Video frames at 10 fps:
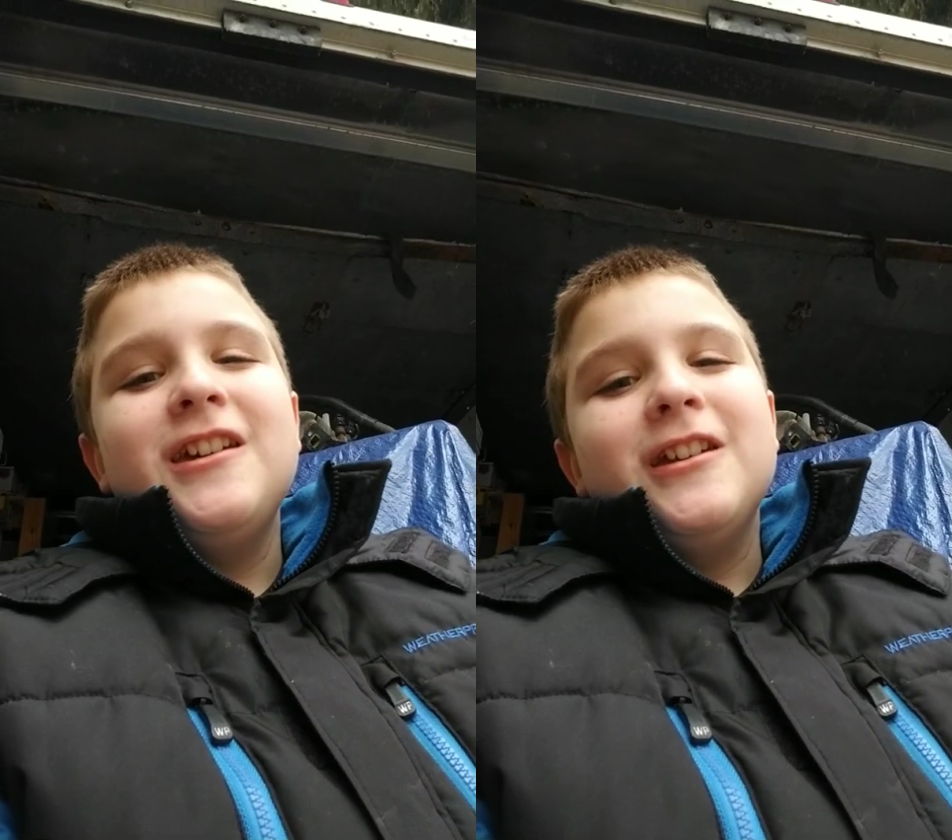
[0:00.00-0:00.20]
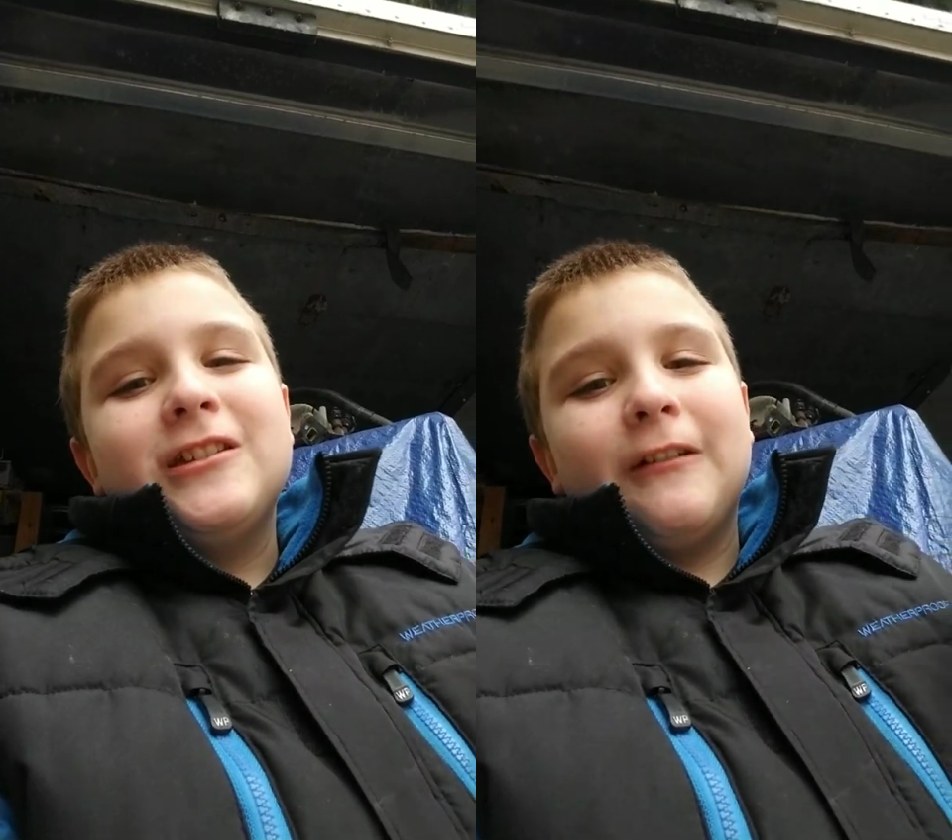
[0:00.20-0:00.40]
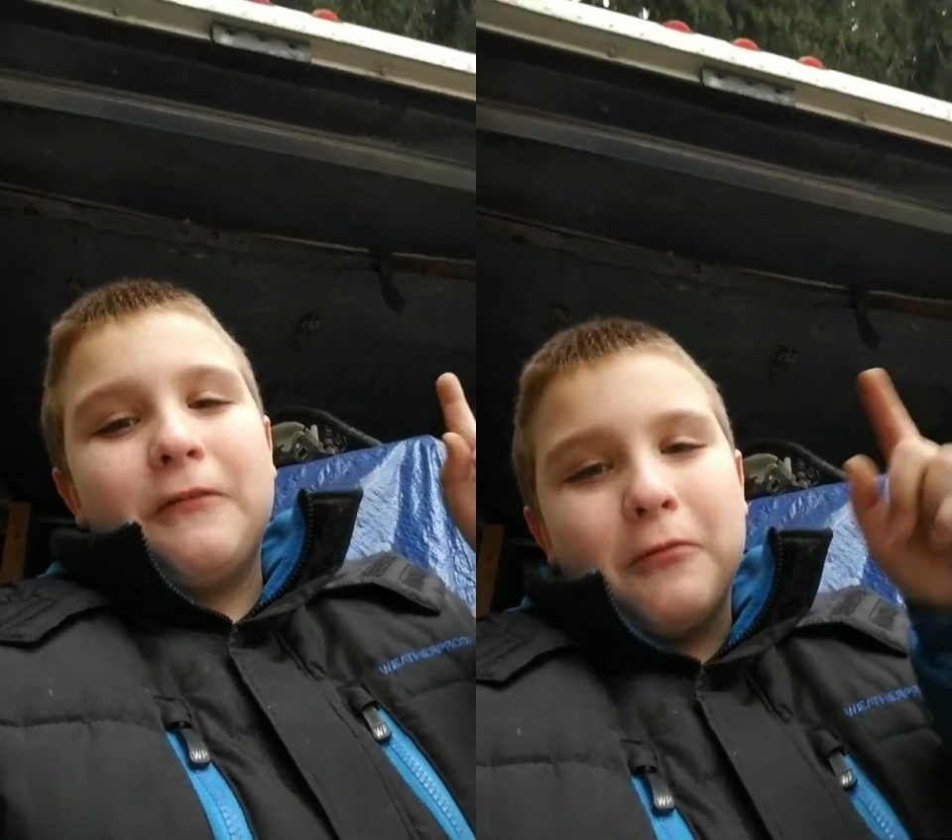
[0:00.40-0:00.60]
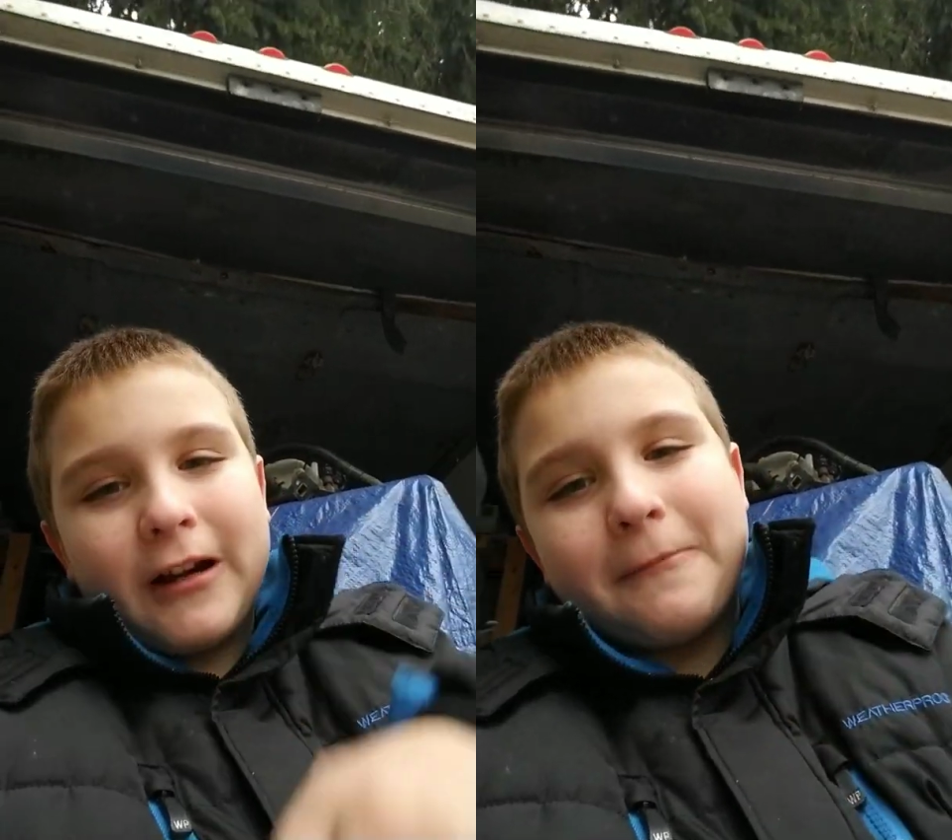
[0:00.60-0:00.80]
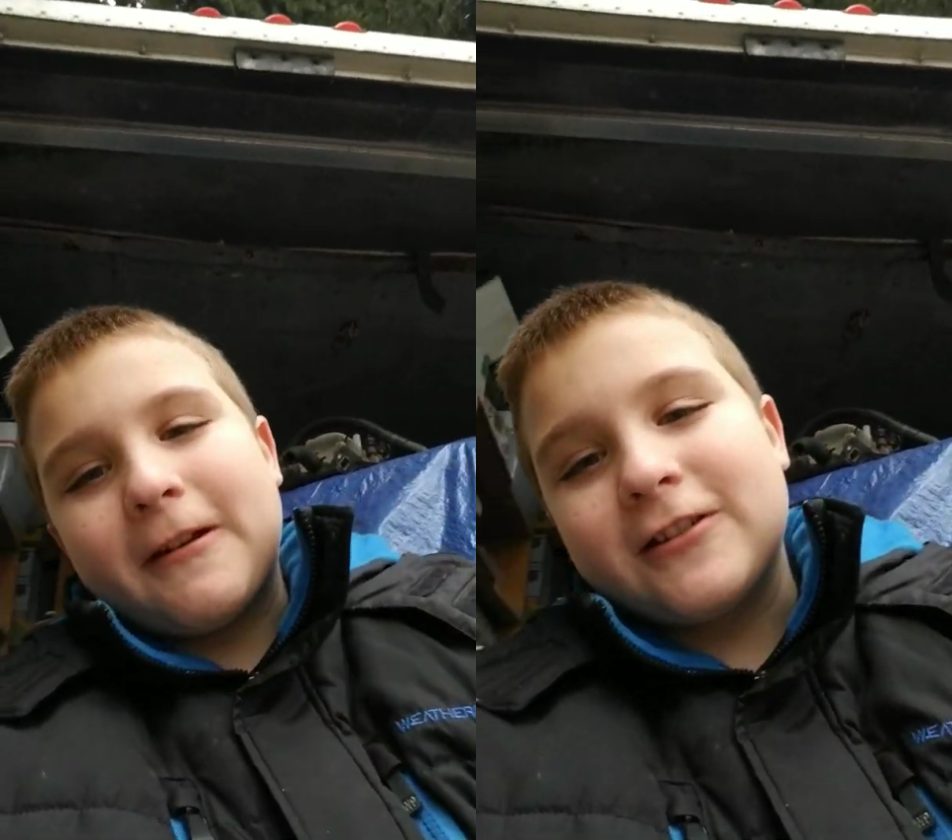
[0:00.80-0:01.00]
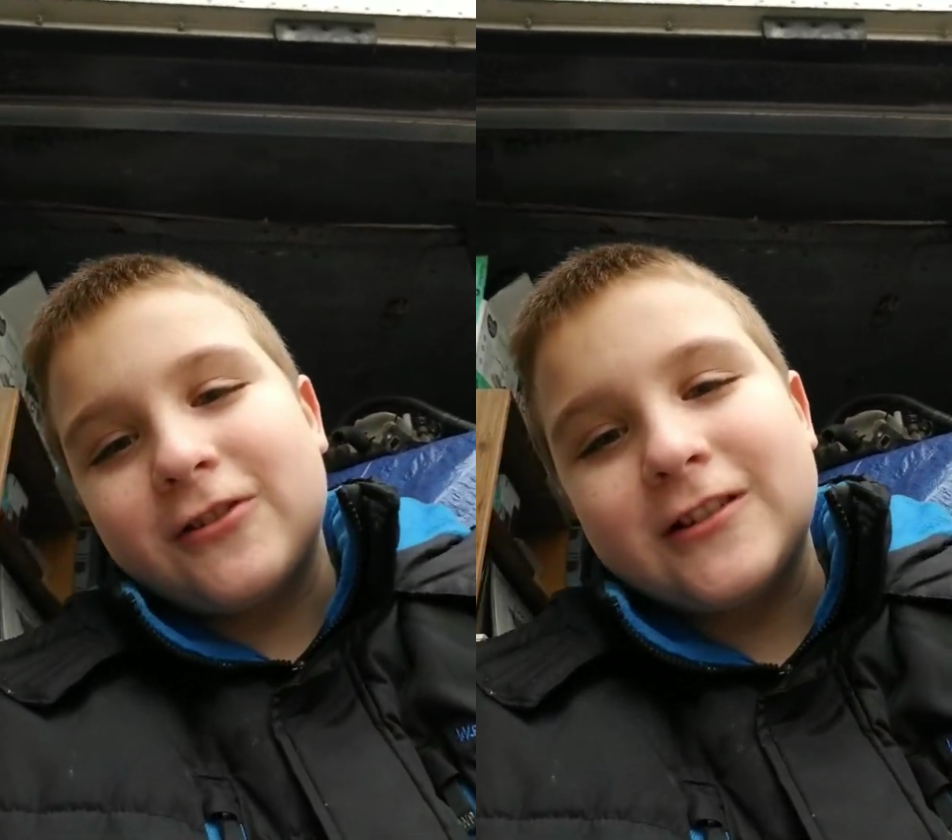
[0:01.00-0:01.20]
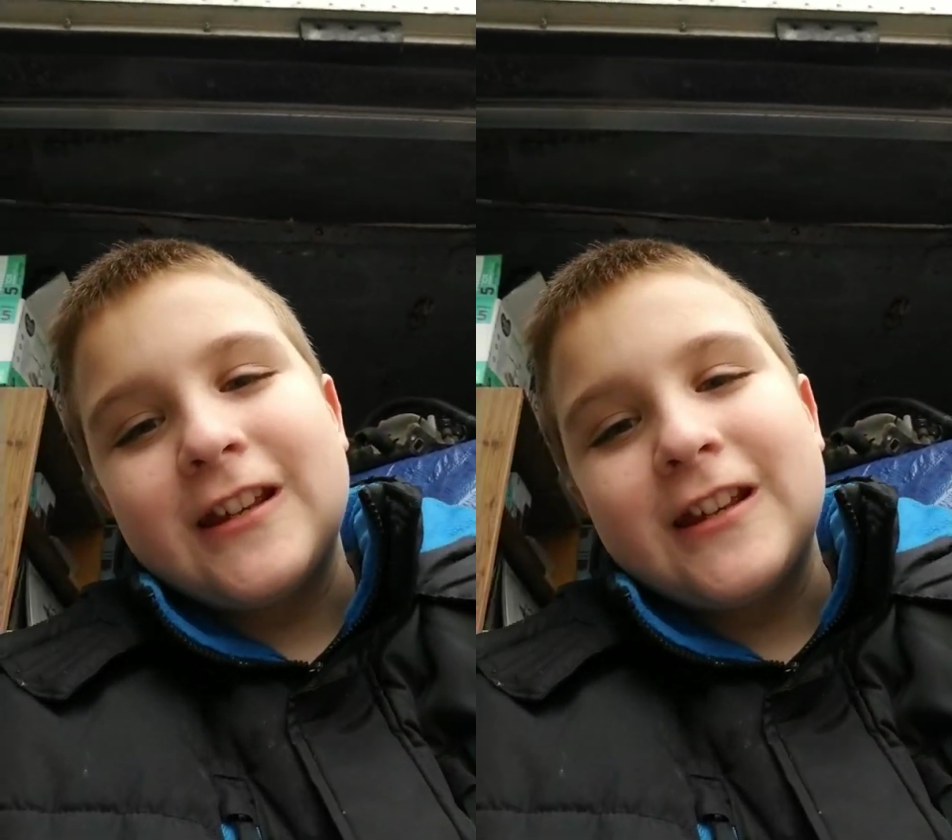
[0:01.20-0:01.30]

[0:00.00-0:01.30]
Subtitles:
So if you work at Parents' Choice,